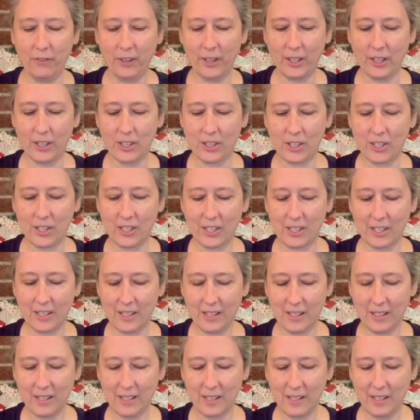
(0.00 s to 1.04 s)
finished.
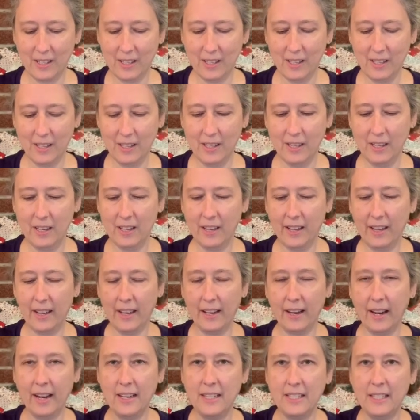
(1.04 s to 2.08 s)

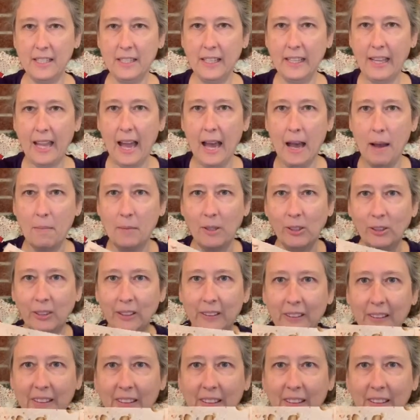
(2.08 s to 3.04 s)
And I did the camel.